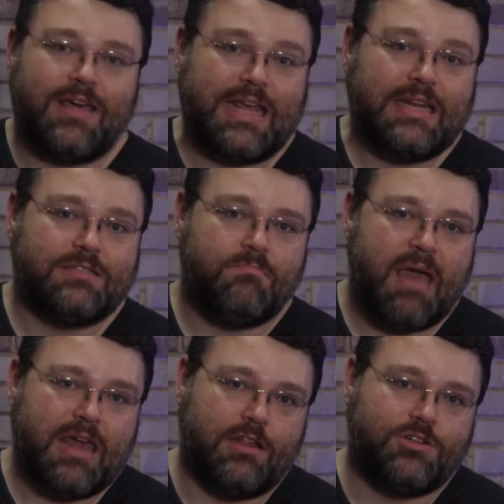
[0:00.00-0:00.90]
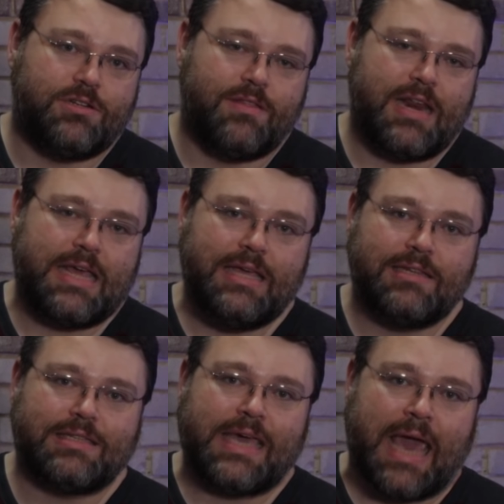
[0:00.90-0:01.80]
that heat is managed and that heat
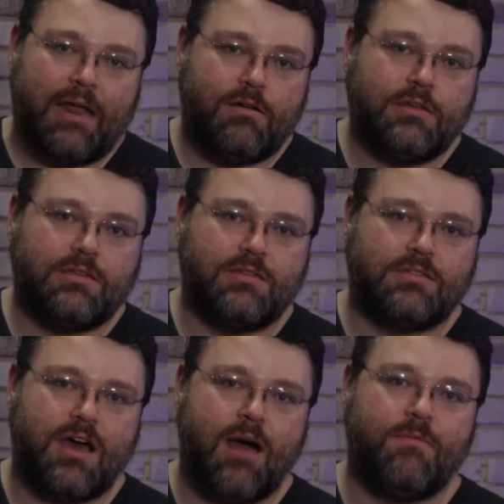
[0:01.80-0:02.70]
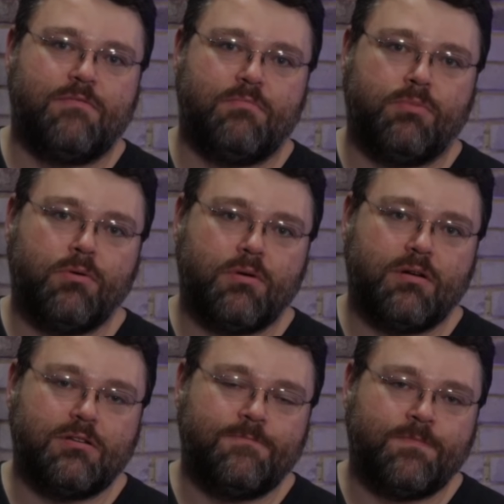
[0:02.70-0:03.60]
is carried to the top of the
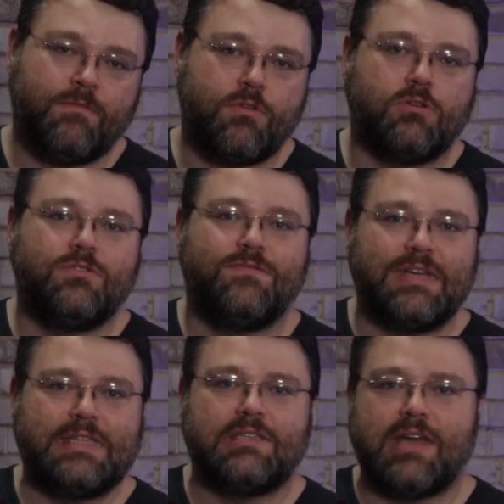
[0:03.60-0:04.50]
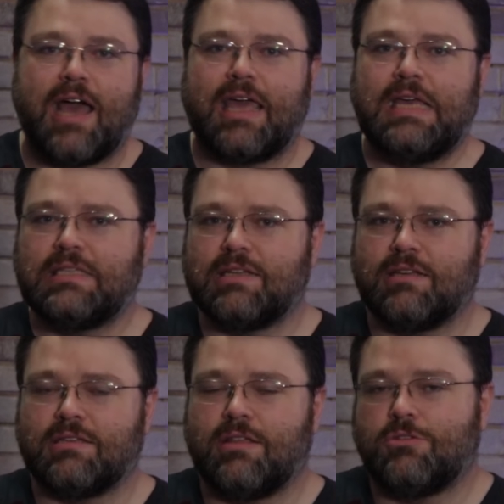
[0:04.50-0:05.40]
board for those fin stack heat
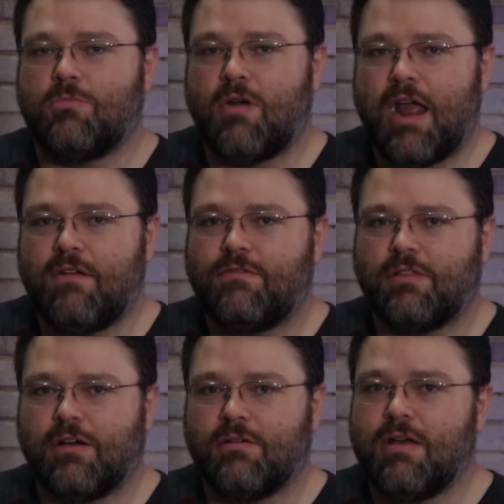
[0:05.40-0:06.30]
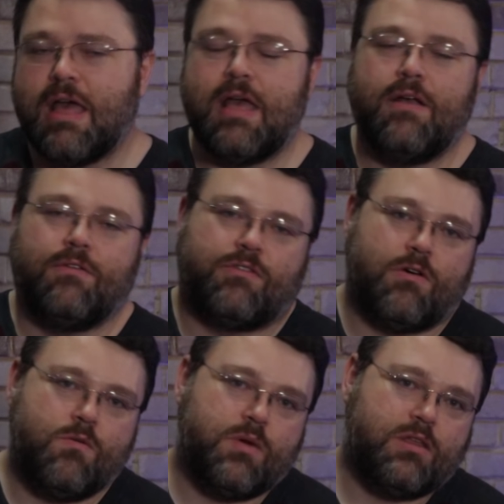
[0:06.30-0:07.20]
sinks and there's more airflow.
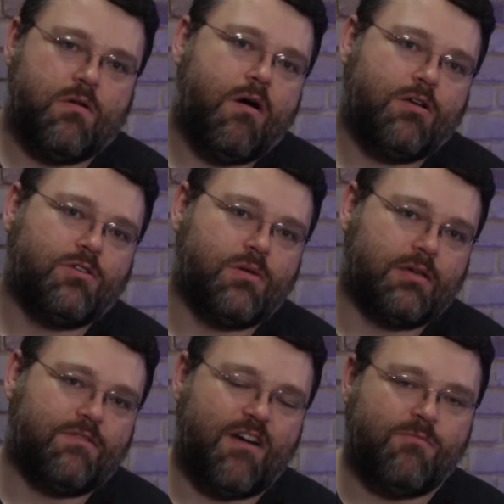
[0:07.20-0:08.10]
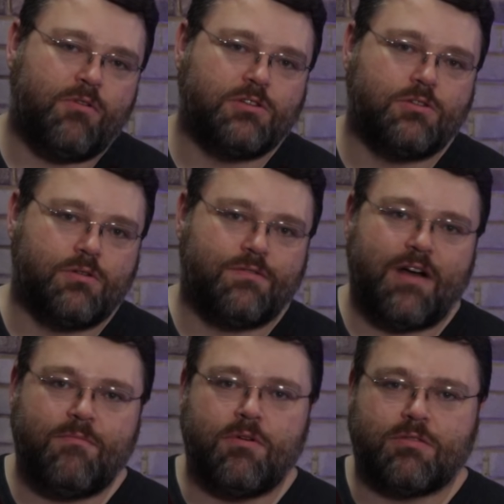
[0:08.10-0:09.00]
So when you are doing 5.2 or
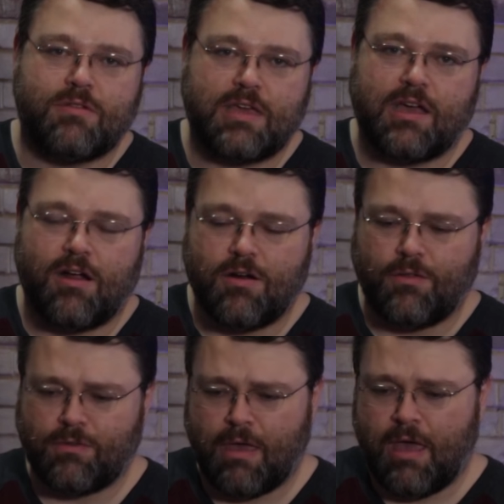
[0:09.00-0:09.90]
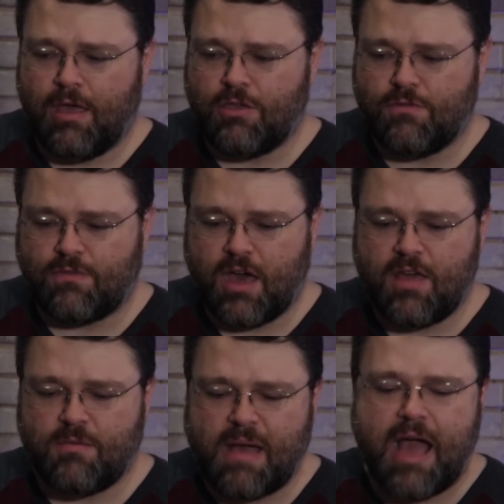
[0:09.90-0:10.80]
5.3 gigahertz, you've
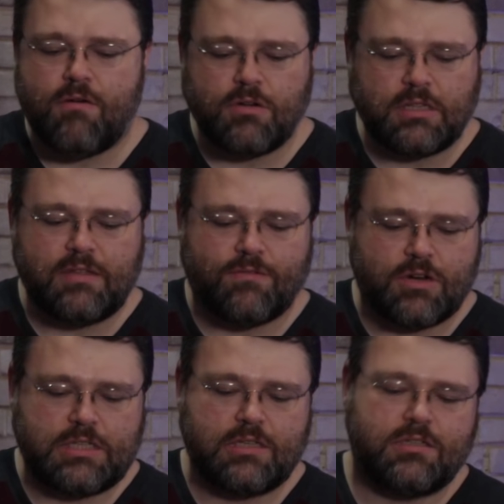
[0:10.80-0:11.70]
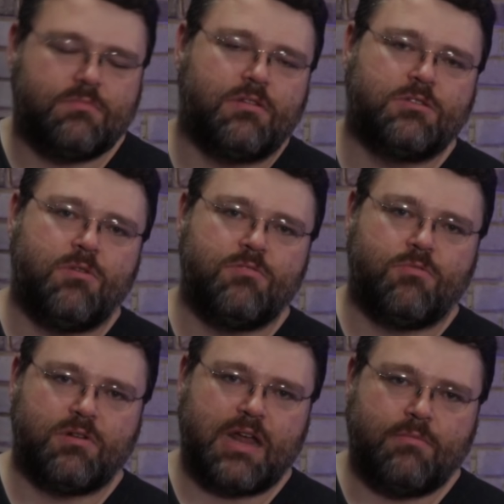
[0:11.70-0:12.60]
got the power delivery system on this
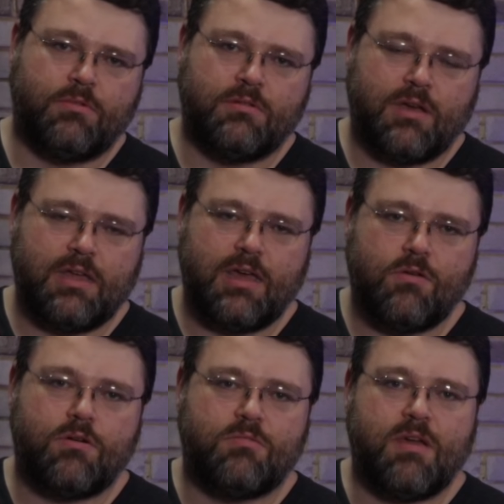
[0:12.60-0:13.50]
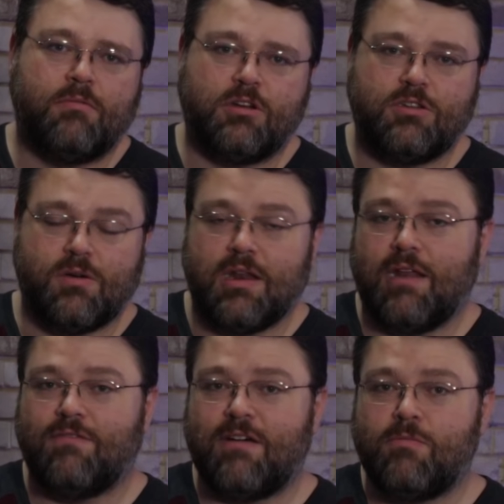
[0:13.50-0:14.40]
motherboard enabled in, order to be able to do it.
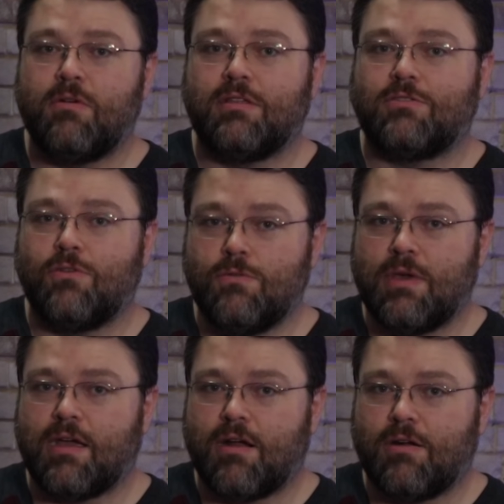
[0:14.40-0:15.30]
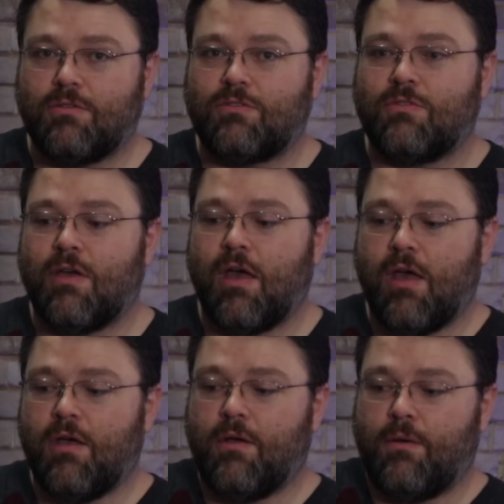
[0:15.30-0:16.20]
5.2 gigahertz
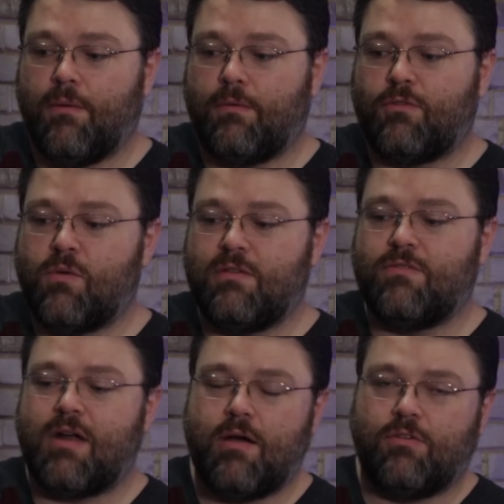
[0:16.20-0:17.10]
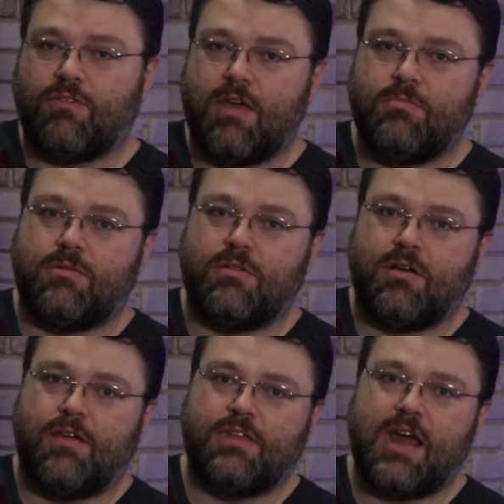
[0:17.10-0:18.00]
24 hour stable
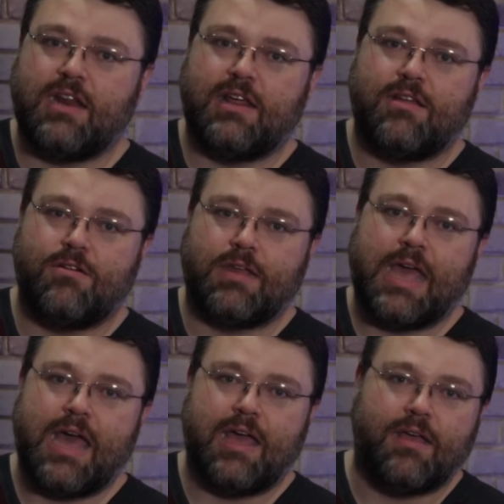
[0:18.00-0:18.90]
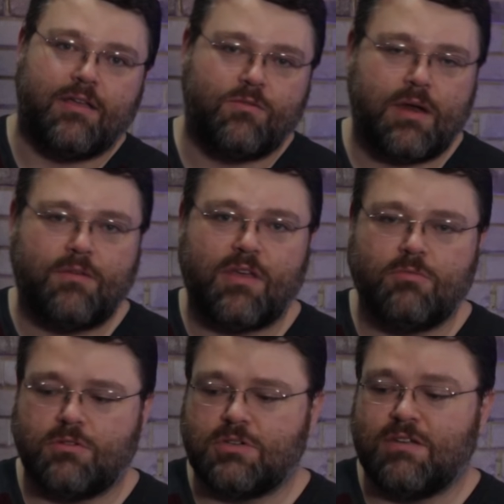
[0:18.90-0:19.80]
on the 9900K is what I was
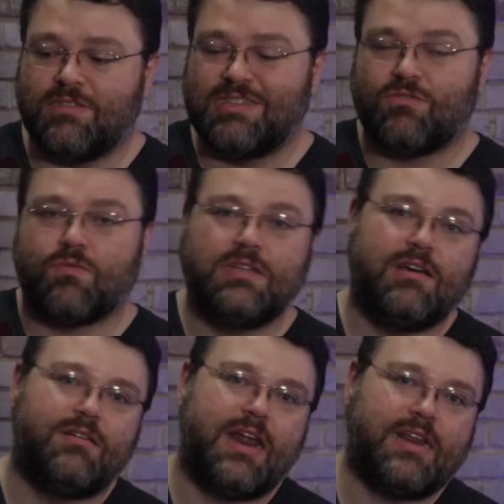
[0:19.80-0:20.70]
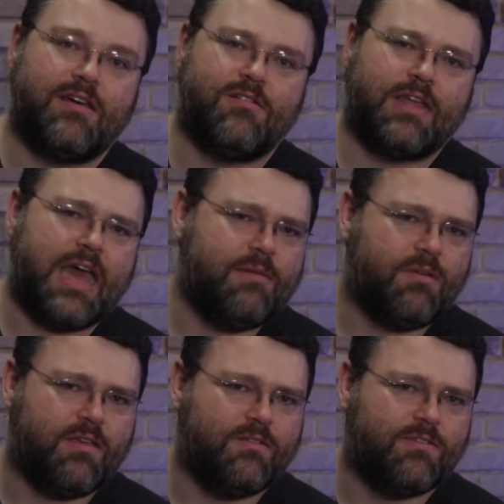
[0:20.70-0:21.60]
able to achieve. This is a retail 9900K
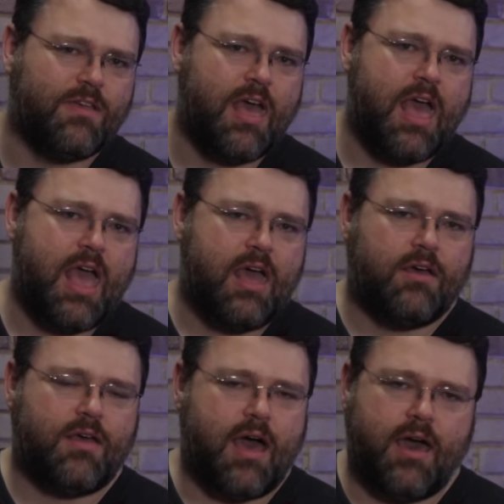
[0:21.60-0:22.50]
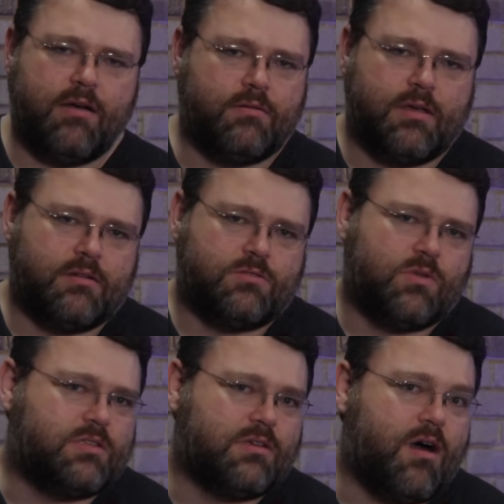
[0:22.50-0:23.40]
because I don't, it's,
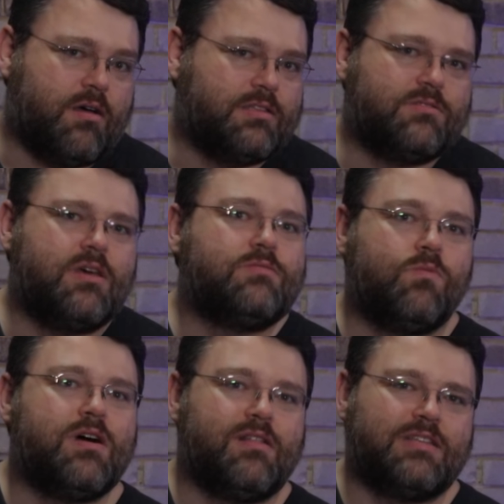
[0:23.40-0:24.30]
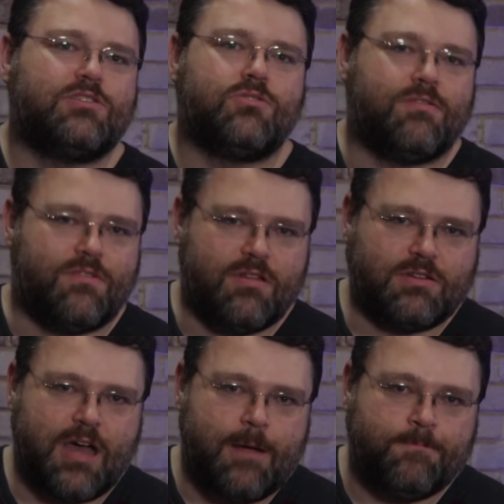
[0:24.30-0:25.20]
it's, it's it, well, that's a story for
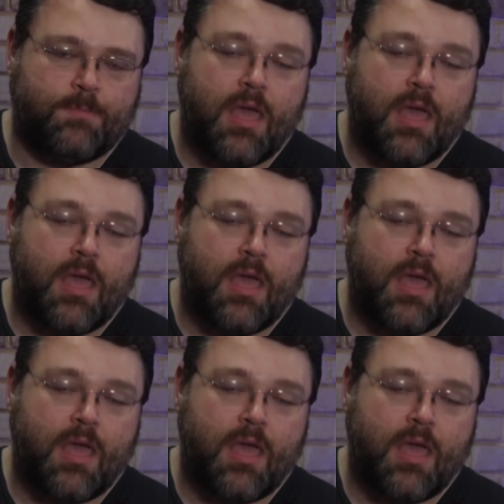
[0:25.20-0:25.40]
another time.